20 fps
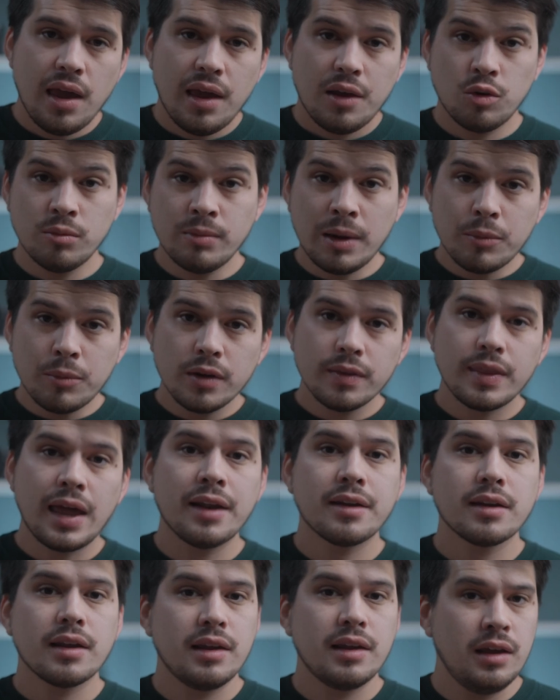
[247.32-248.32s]
Remember
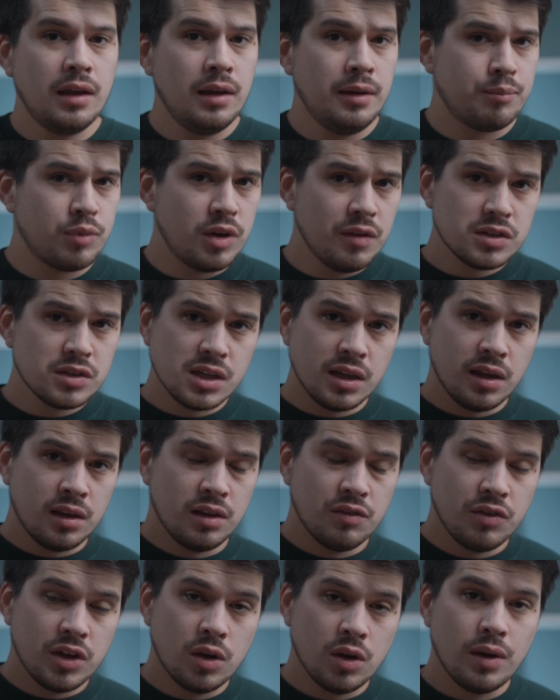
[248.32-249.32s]
that previously in
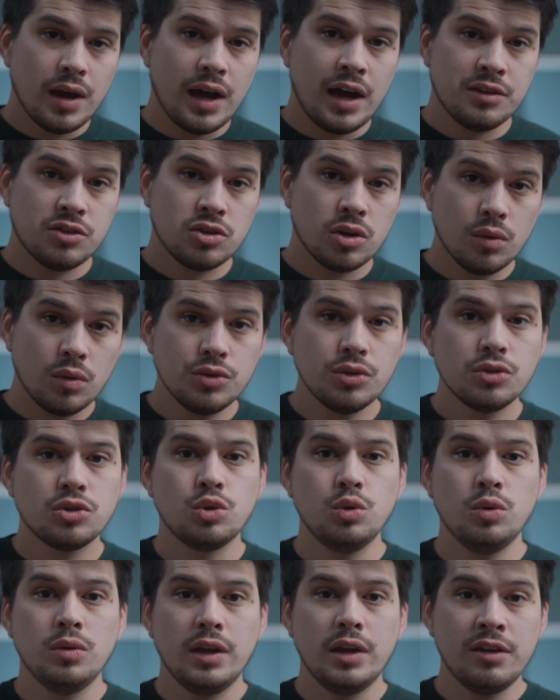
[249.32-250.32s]
the video, I told you
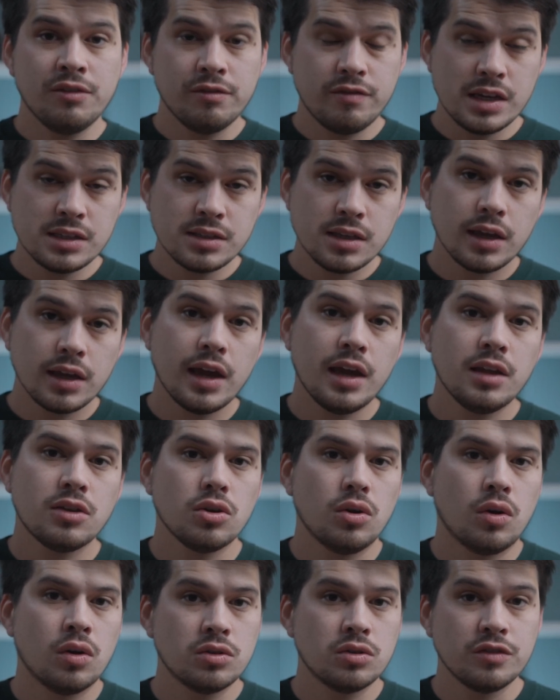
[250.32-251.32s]
to investigate
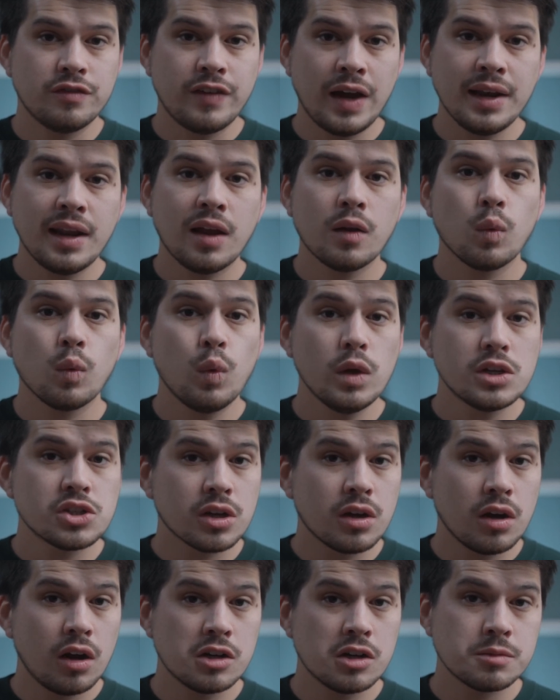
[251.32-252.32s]
or to find out
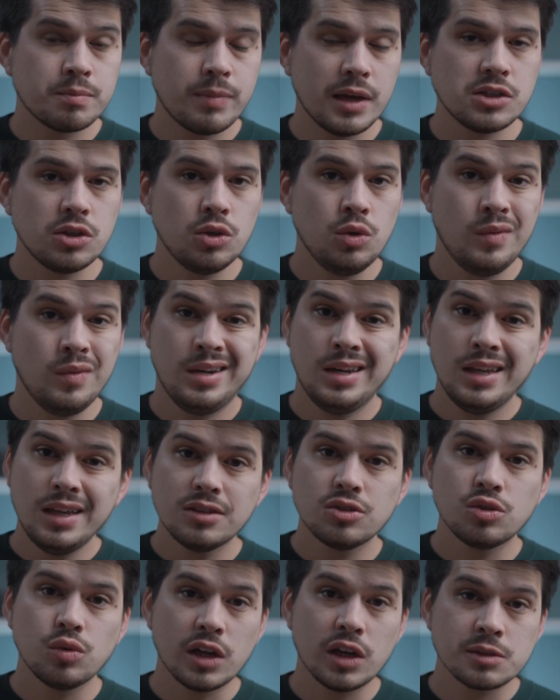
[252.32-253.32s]
which color space you
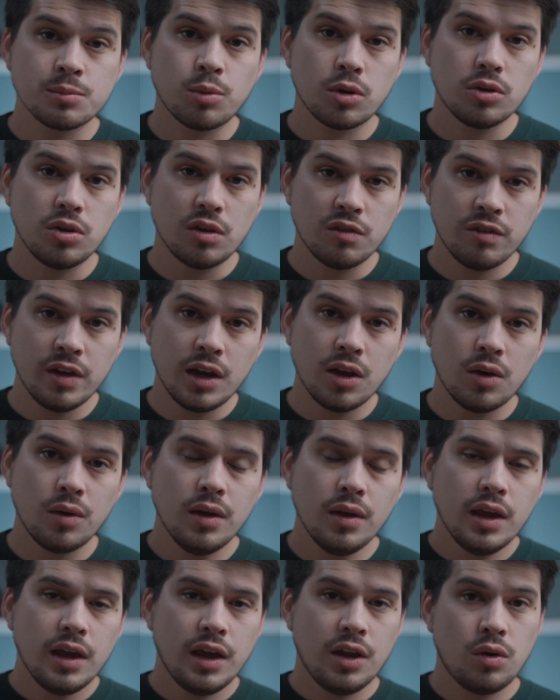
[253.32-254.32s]
need to export your video
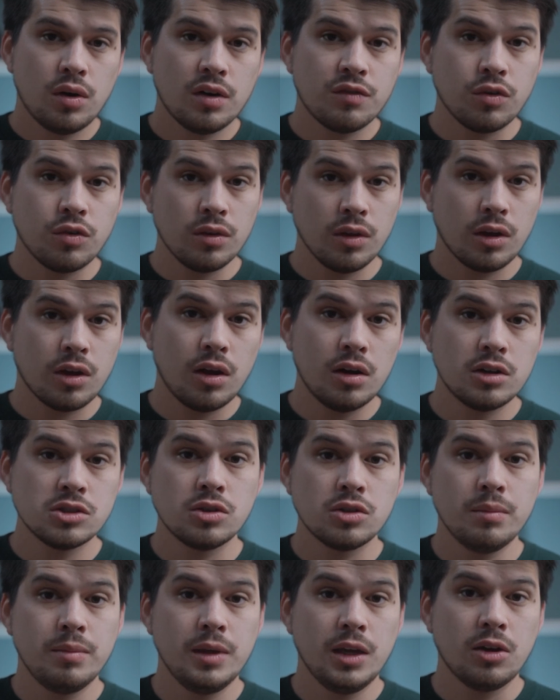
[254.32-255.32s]
in order for the colors
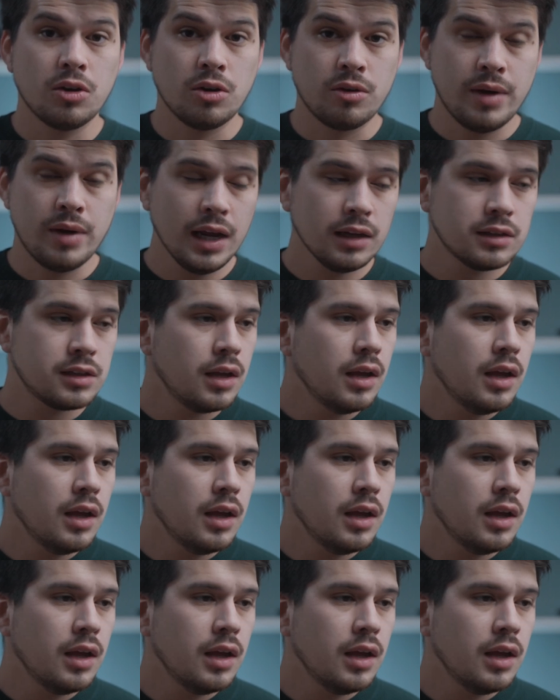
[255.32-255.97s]
to be correct.